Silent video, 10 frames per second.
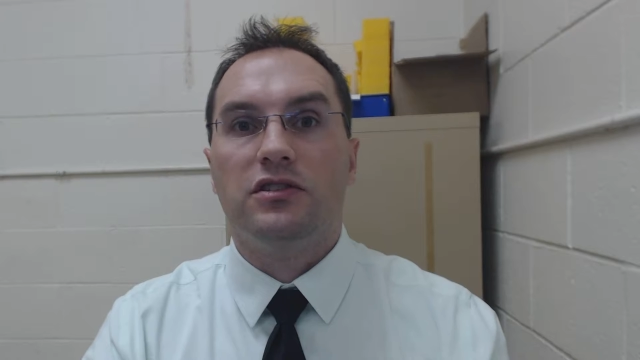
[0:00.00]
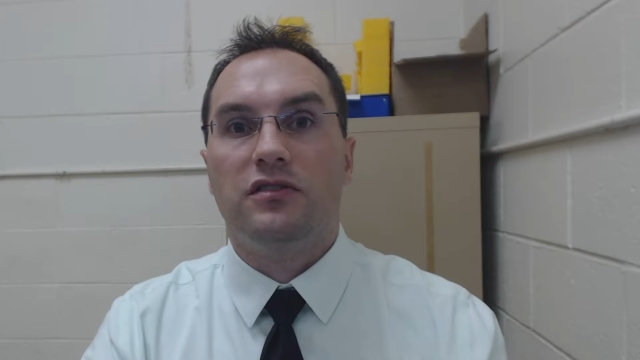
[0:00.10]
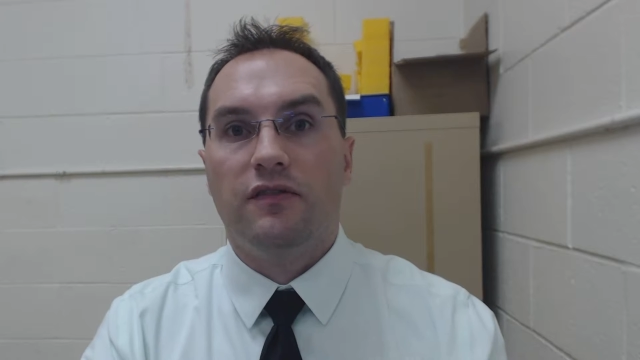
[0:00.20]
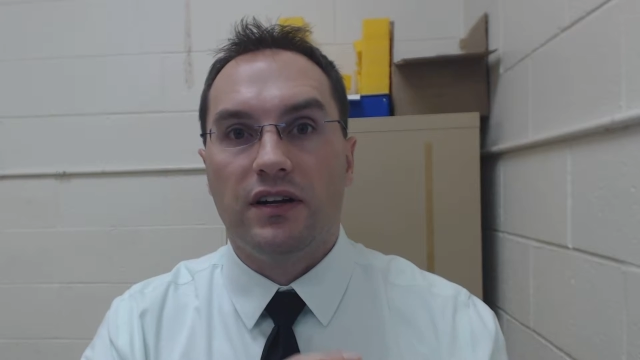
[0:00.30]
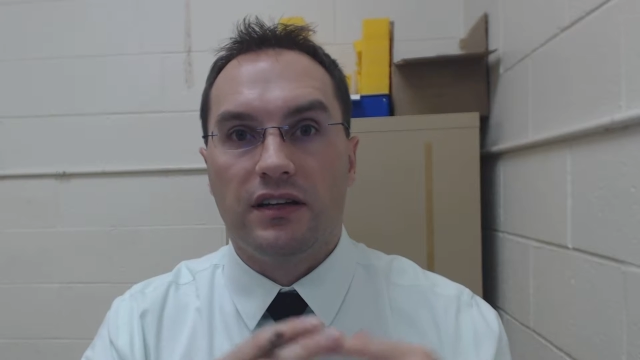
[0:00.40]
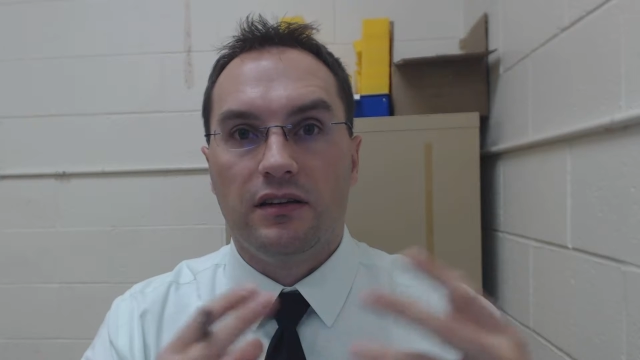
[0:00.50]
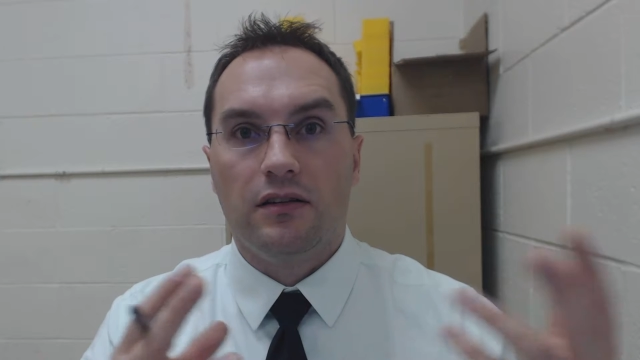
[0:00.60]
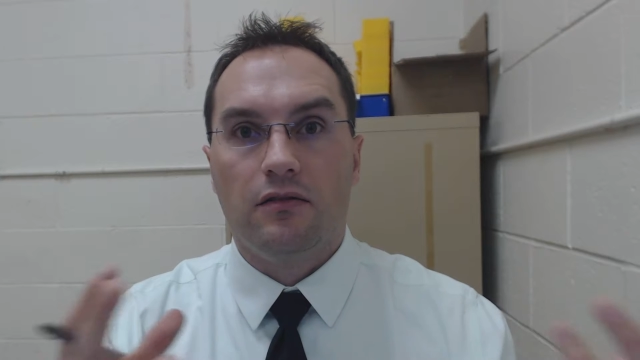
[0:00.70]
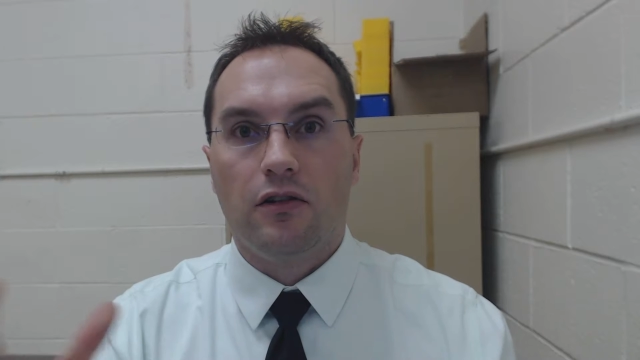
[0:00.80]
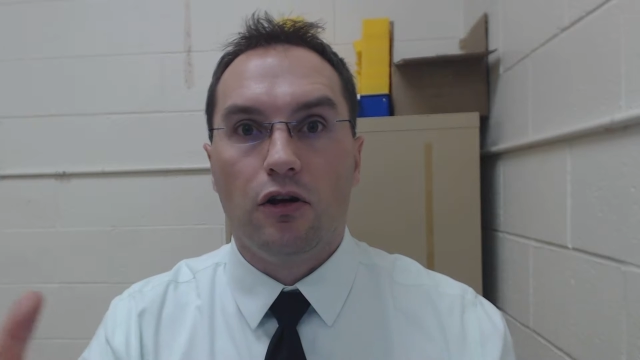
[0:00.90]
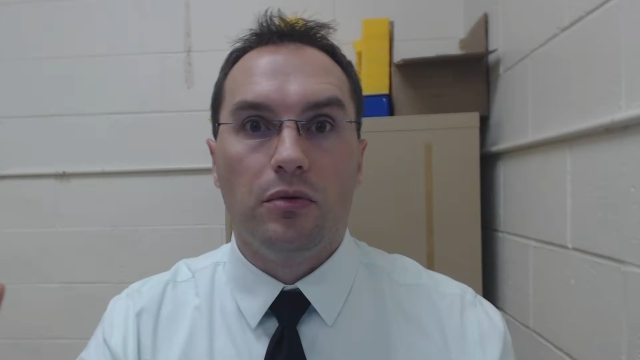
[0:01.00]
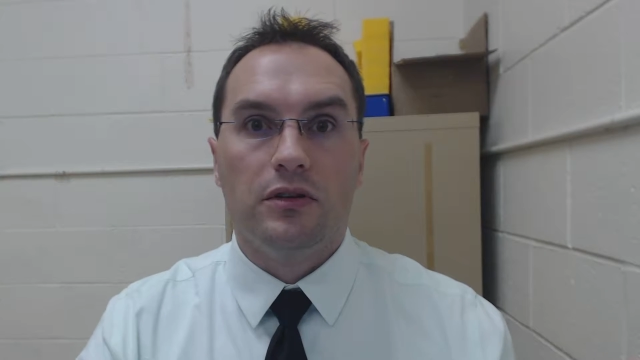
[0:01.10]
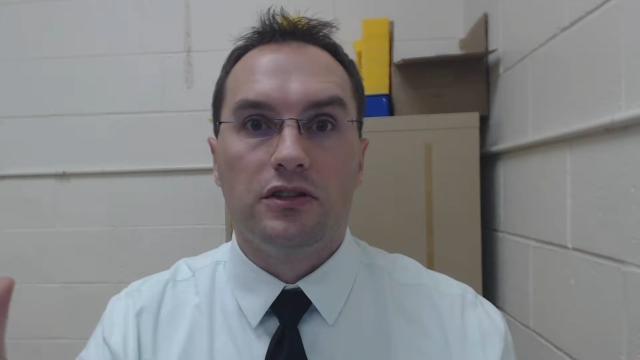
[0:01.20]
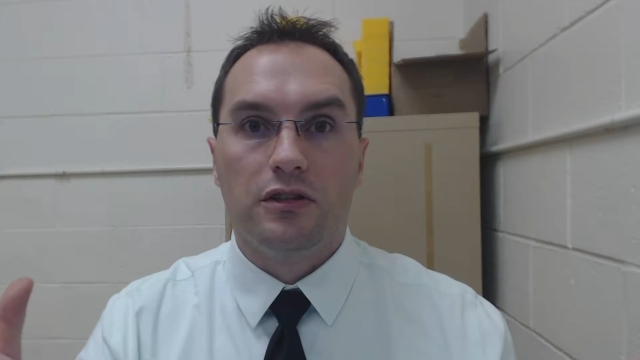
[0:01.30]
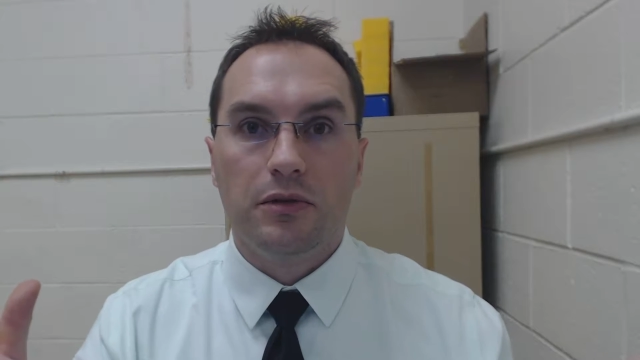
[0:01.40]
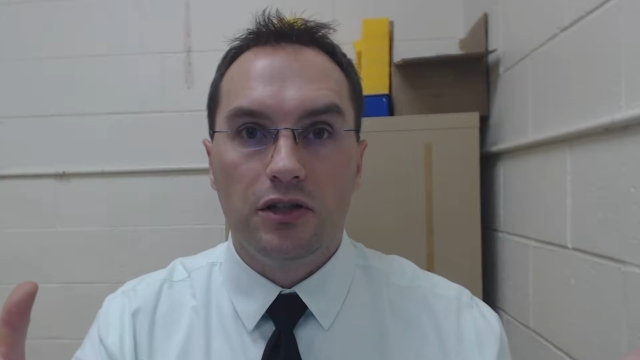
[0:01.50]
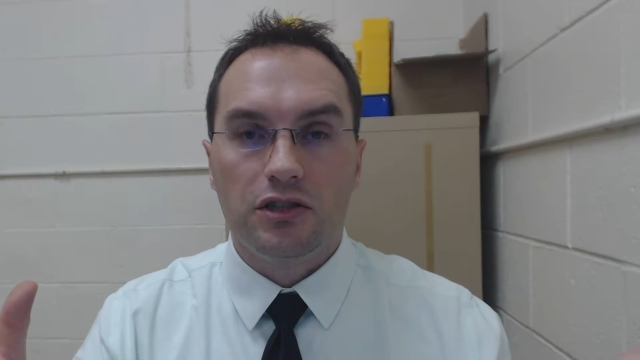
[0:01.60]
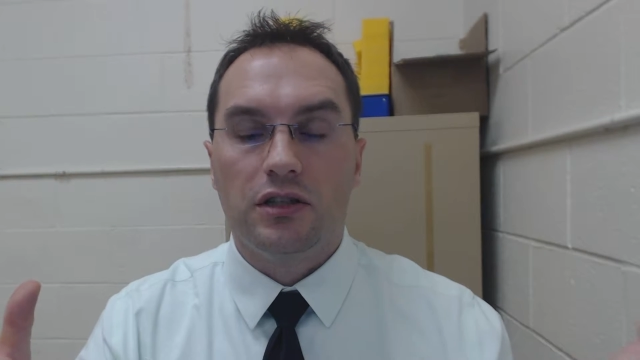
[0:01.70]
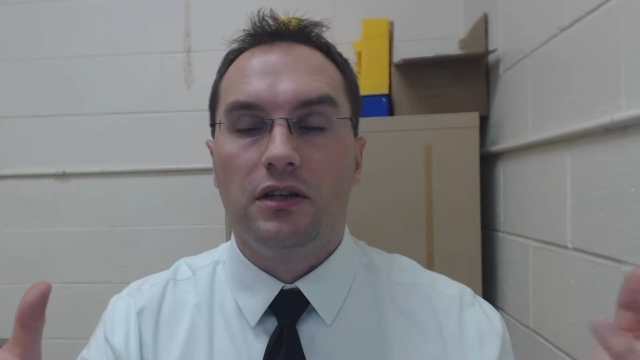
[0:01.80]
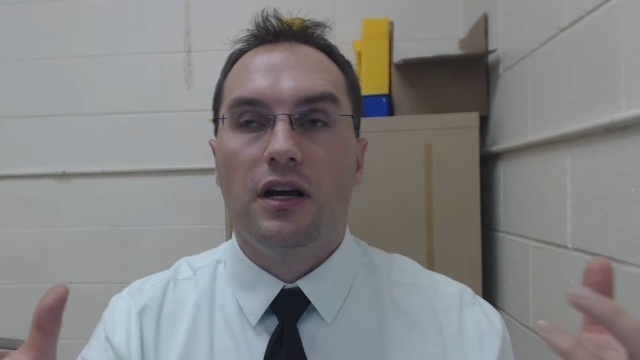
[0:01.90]
which is affecting global
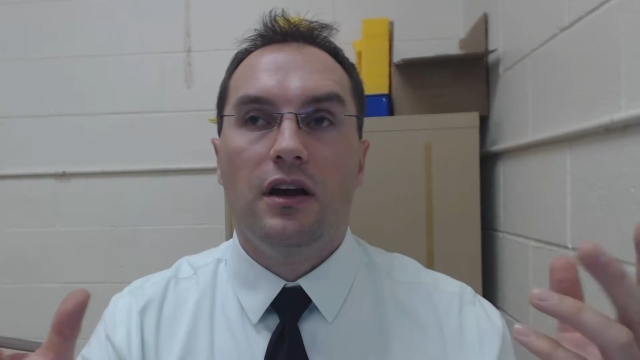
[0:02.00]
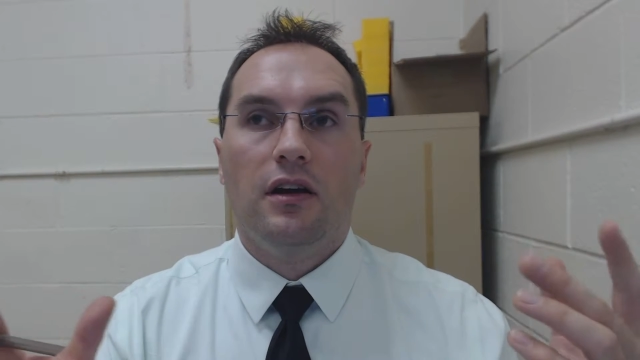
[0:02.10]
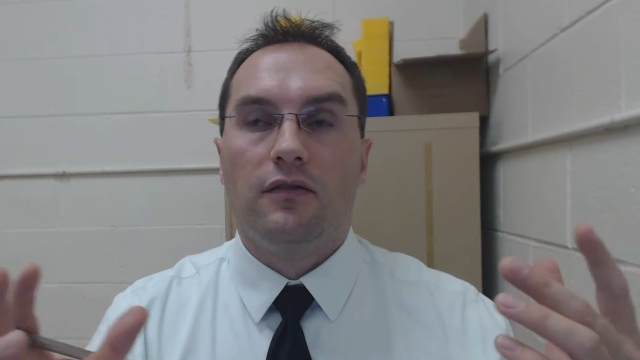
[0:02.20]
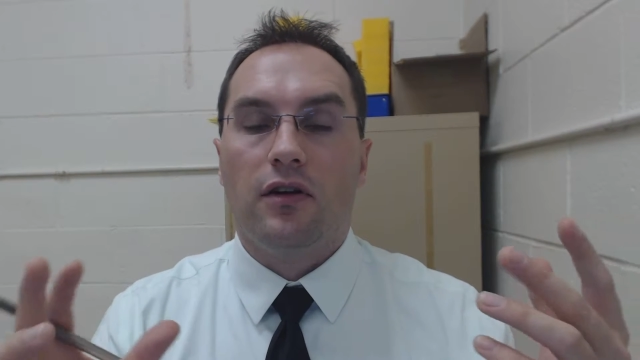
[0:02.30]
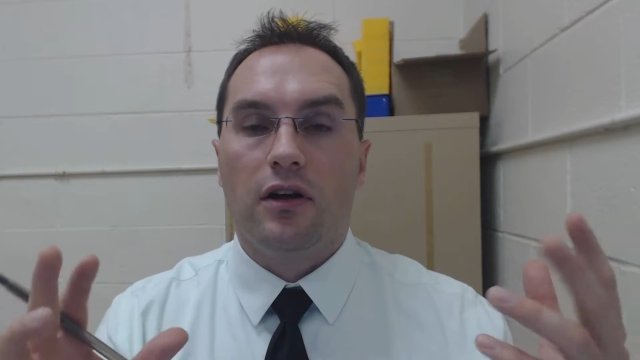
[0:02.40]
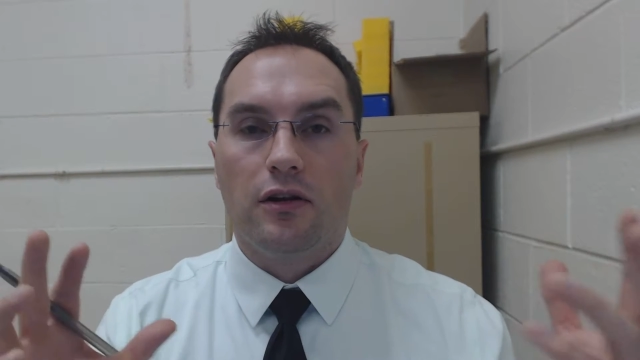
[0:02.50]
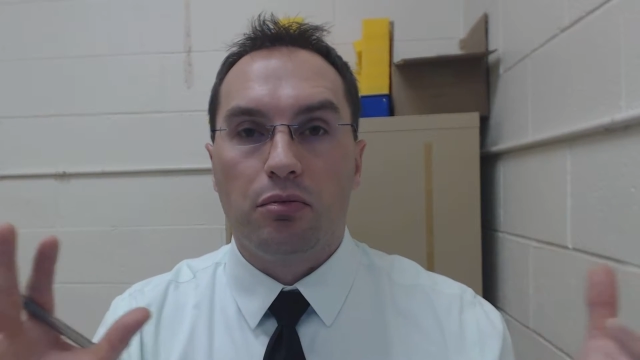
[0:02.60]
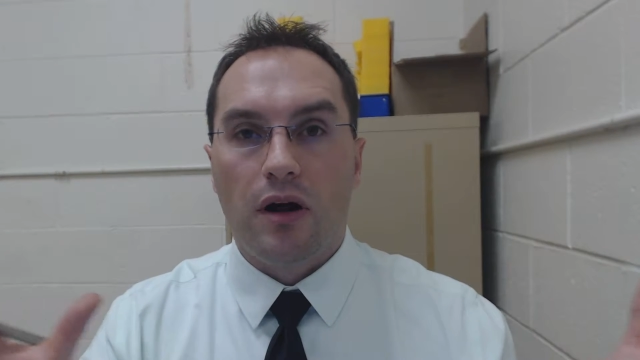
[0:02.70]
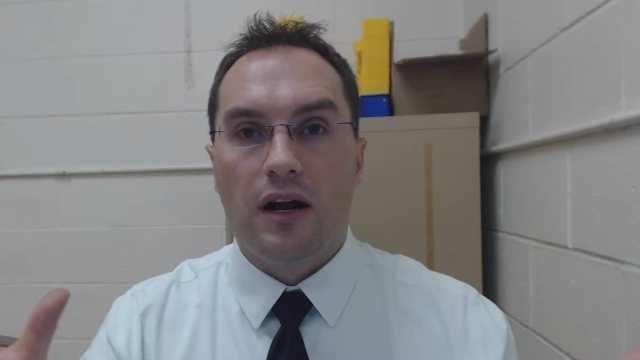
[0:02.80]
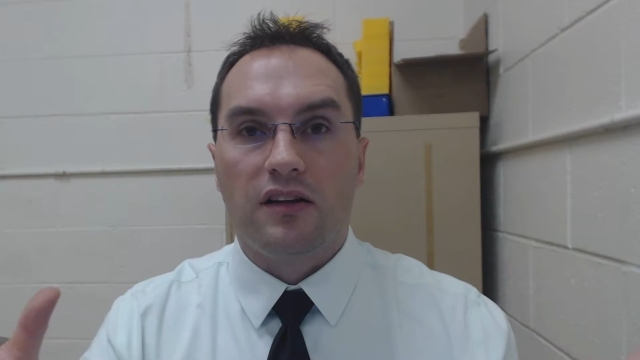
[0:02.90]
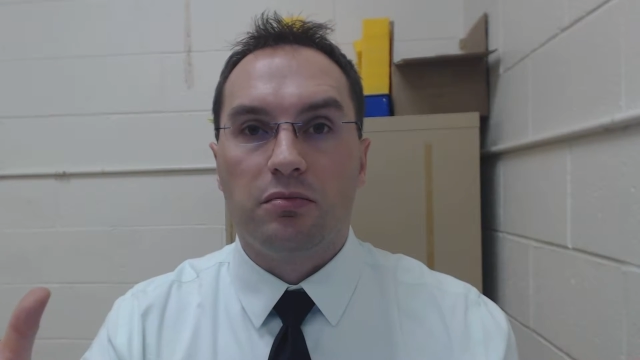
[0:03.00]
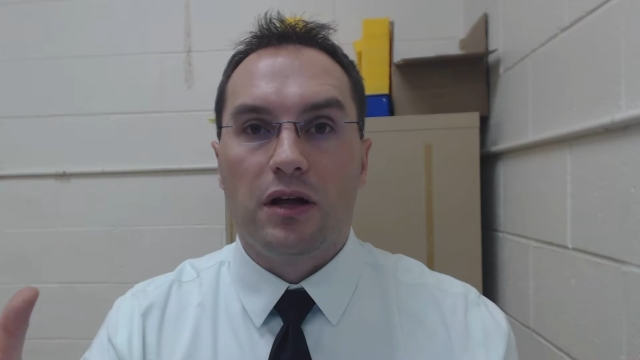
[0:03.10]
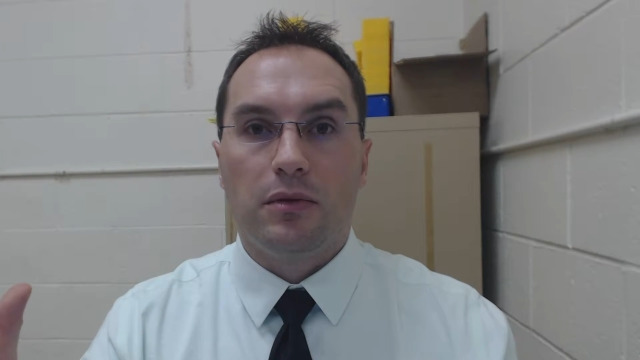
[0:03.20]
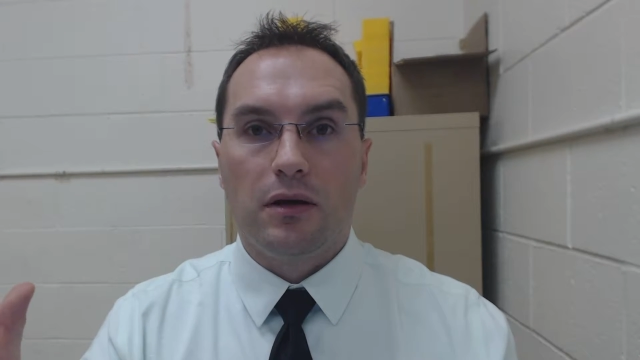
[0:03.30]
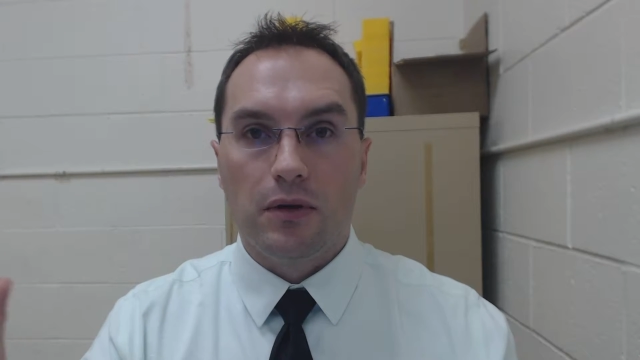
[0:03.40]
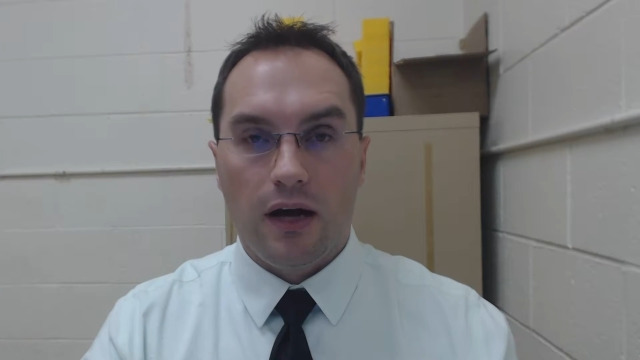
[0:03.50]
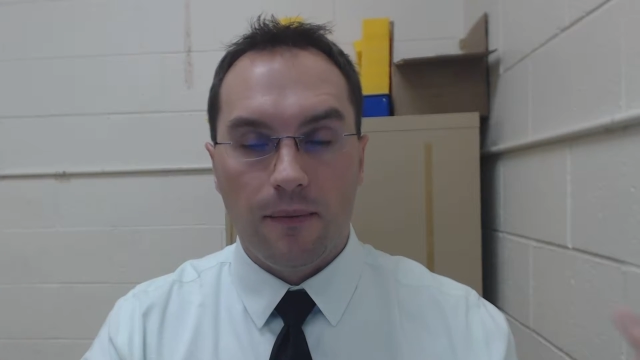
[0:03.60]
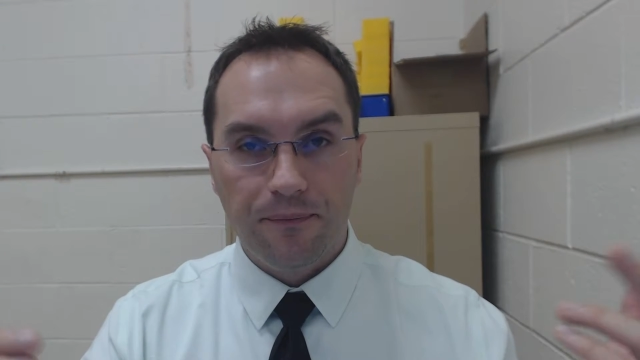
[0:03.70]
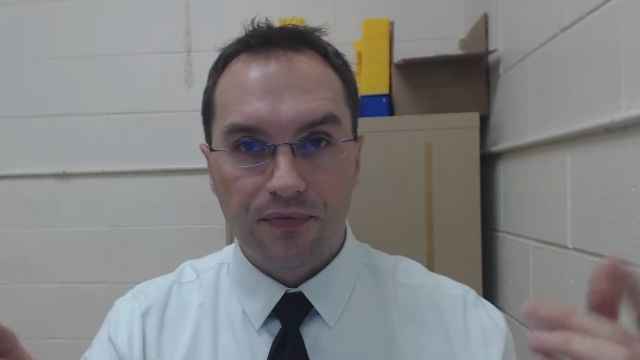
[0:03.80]
distribution for all their products, blah, blah, blah.